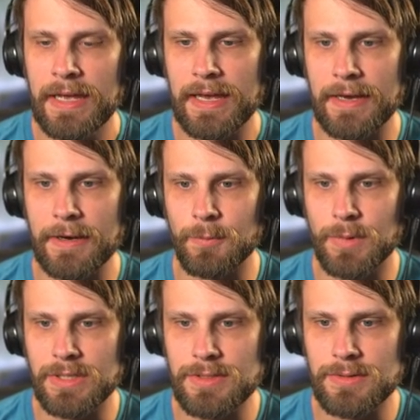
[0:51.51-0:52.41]
Uh,
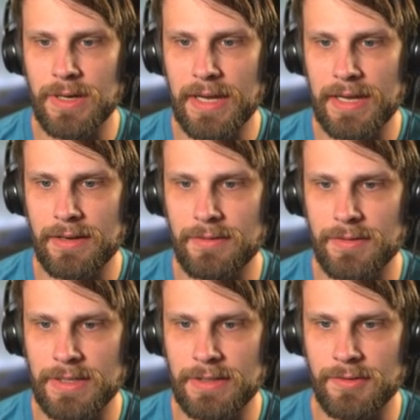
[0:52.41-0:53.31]
we do have
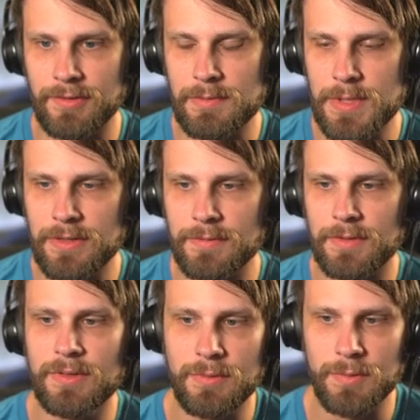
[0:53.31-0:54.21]
Inscription of
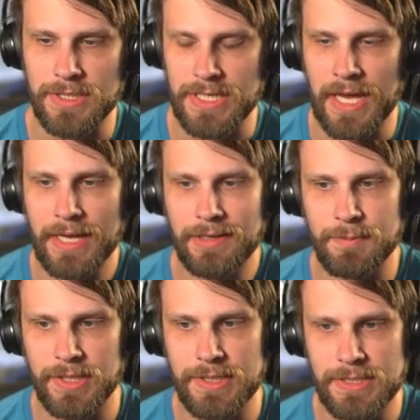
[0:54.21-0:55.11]
Ruin, which kind of
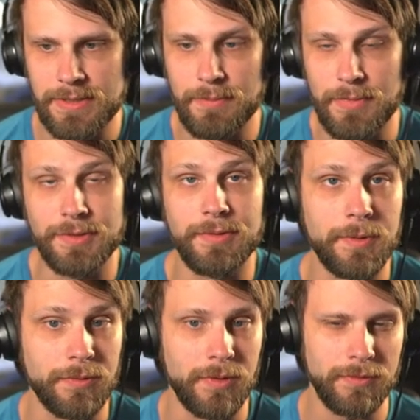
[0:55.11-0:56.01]
plays
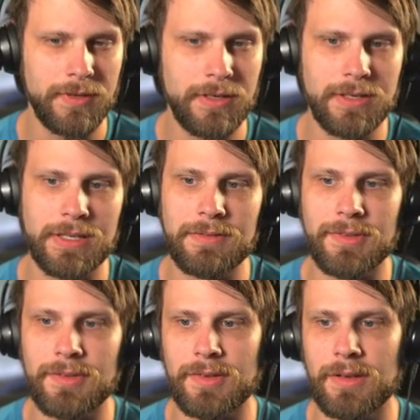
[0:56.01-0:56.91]
multiple roles here. It gives
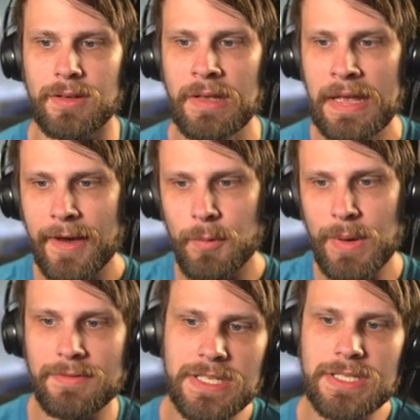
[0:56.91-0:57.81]
us a, a way
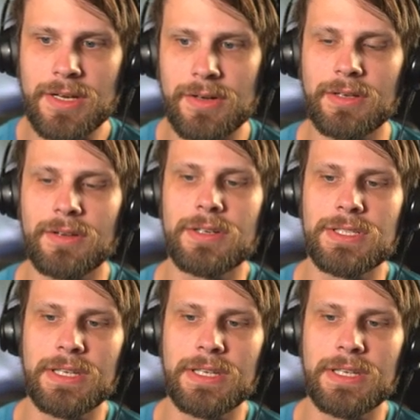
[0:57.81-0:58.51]
of discarding cards.